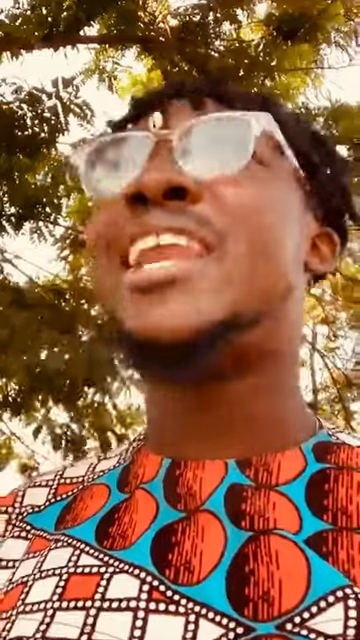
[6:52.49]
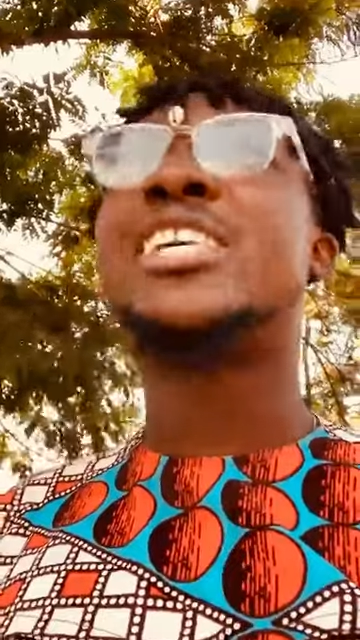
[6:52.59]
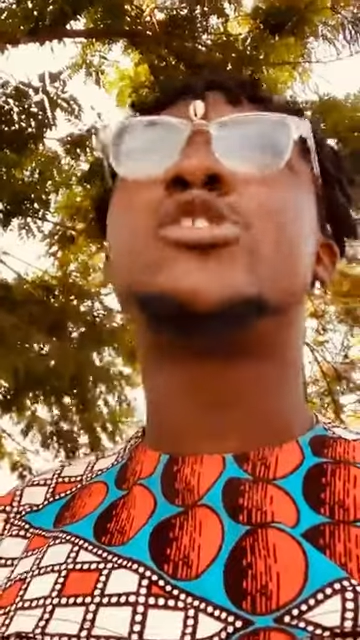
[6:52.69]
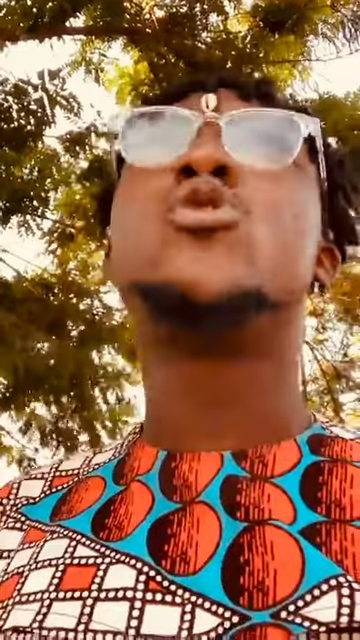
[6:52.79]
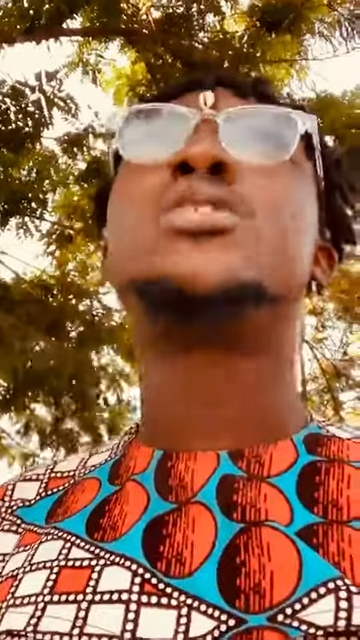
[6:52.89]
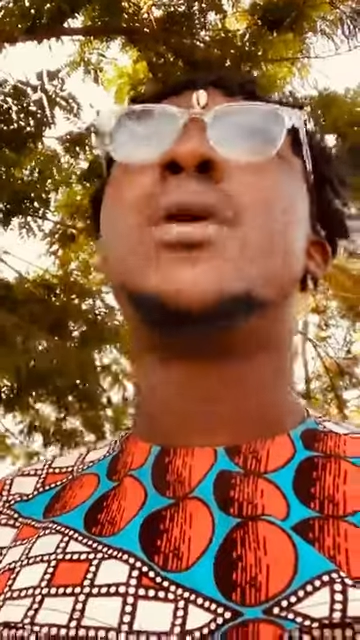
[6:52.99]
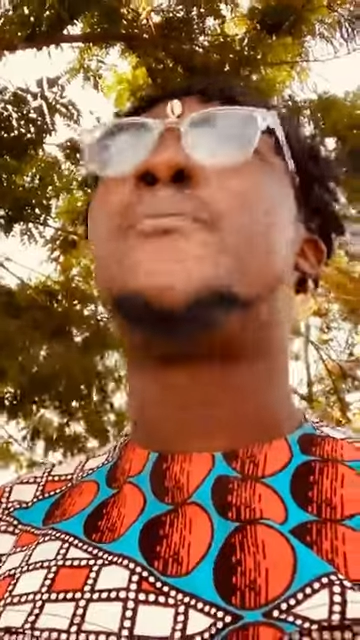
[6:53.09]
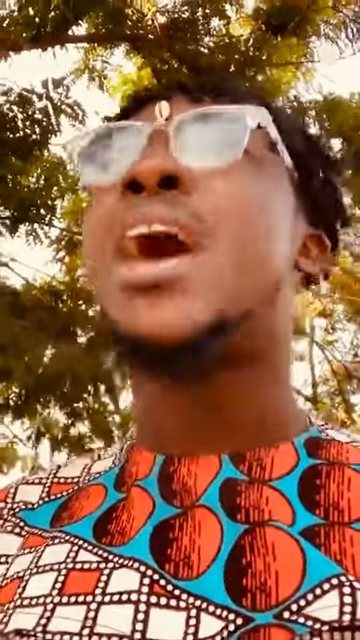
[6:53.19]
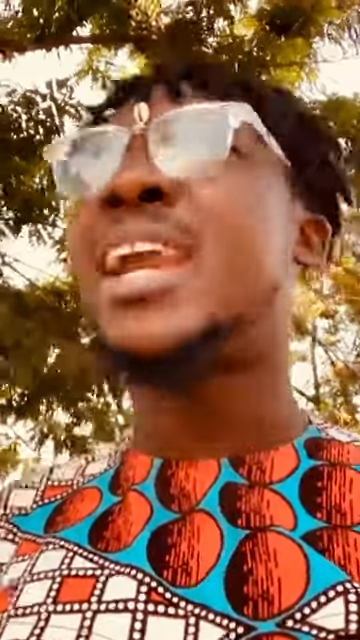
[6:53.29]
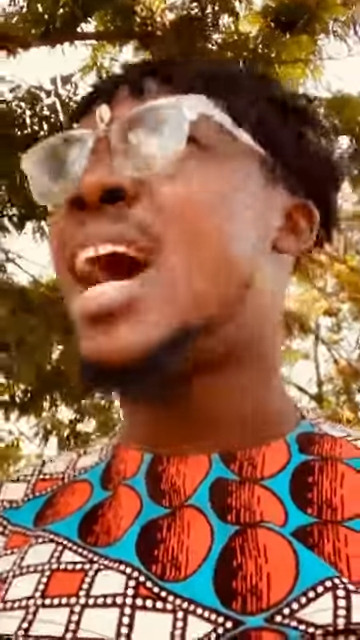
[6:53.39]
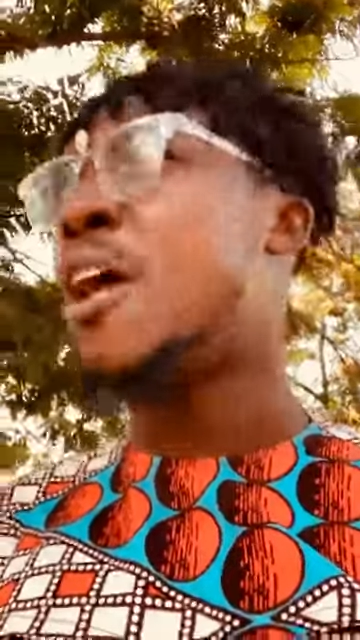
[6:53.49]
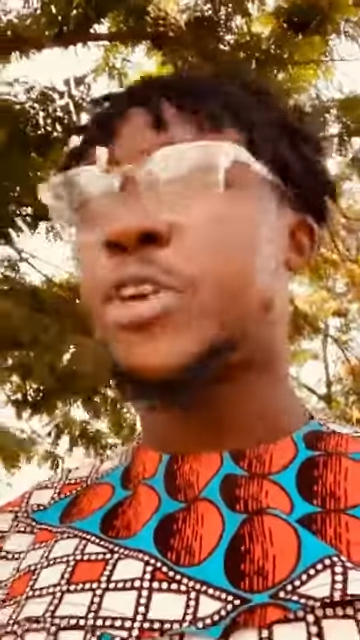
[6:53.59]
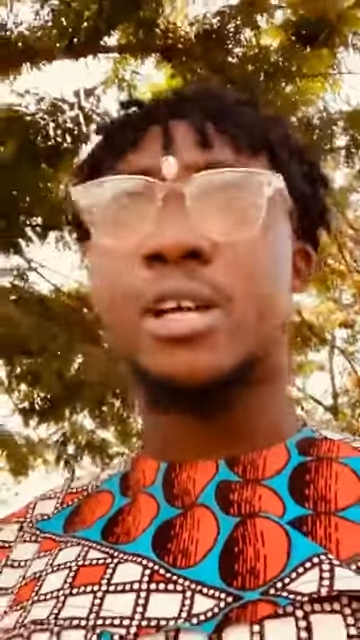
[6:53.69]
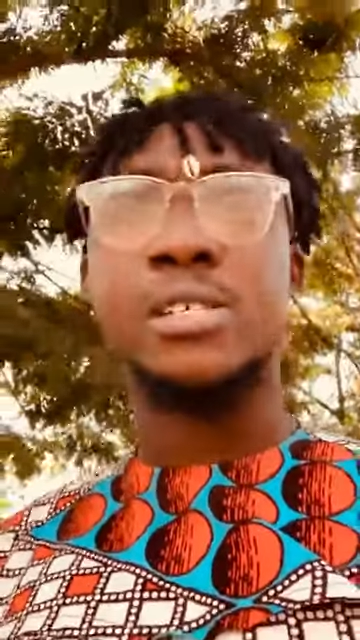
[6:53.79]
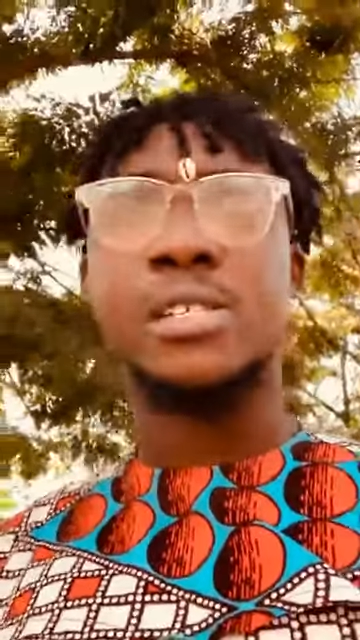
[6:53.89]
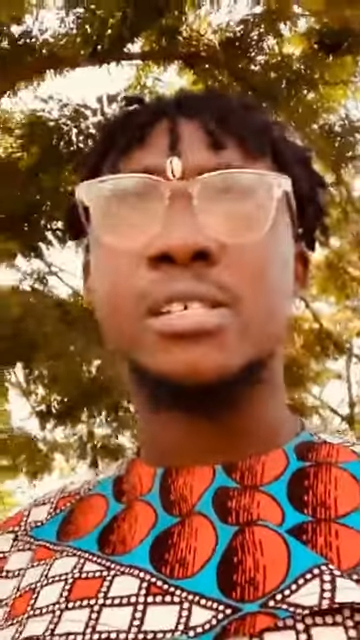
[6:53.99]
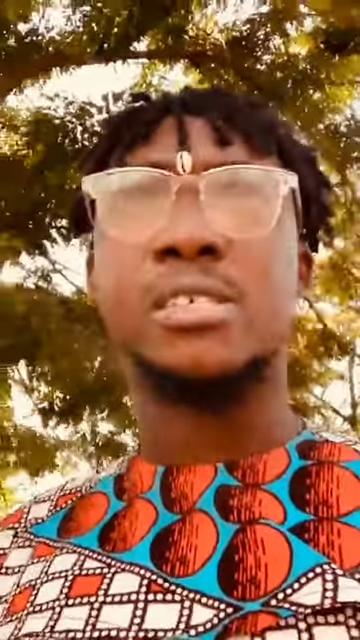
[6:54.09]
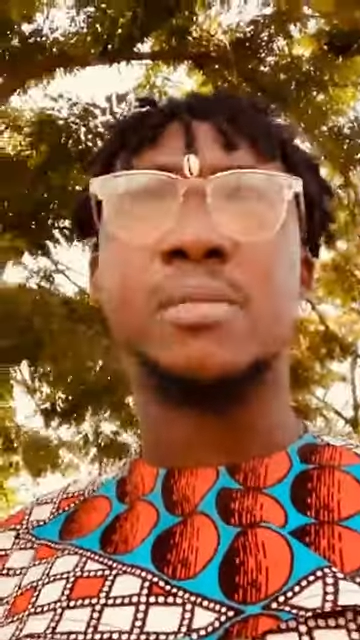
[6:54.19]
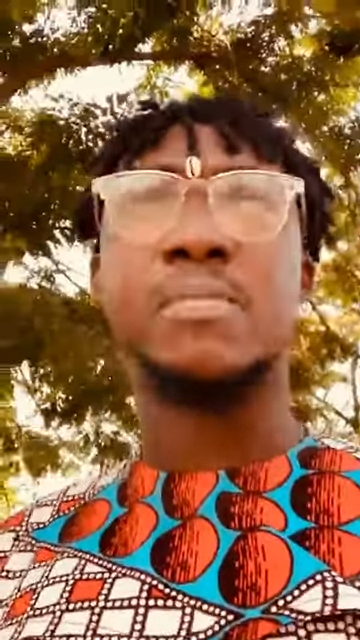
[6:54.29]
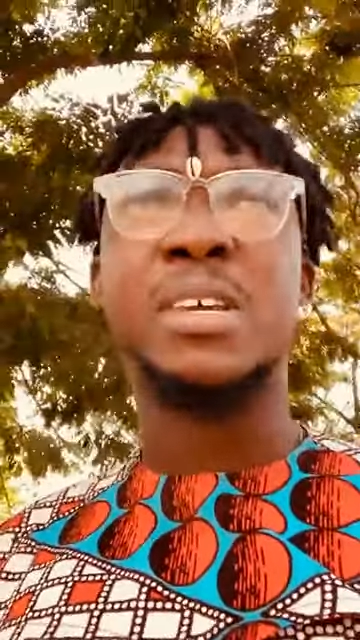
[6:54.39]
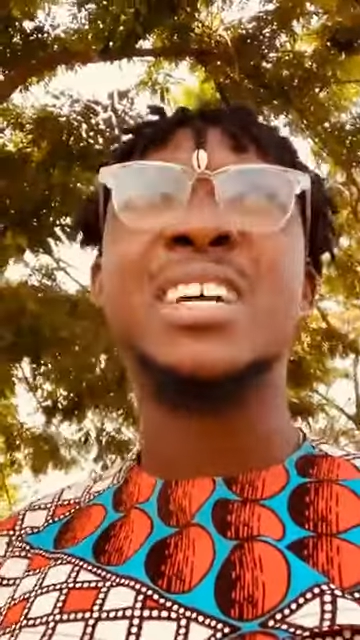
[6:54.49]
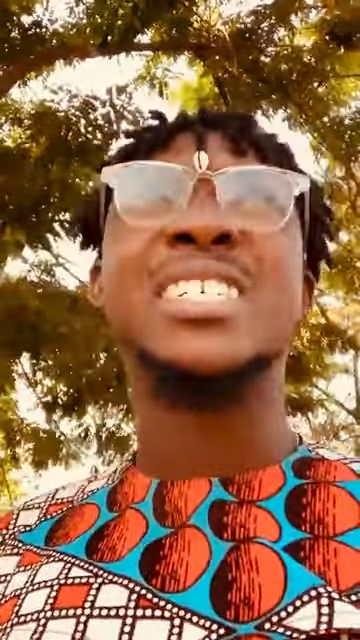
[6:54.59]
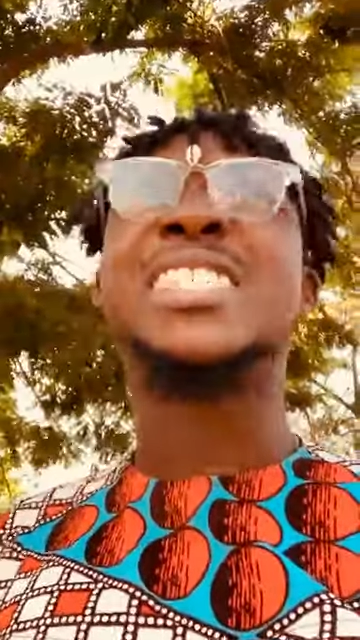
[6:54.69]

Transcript: let us use the Pan-African system,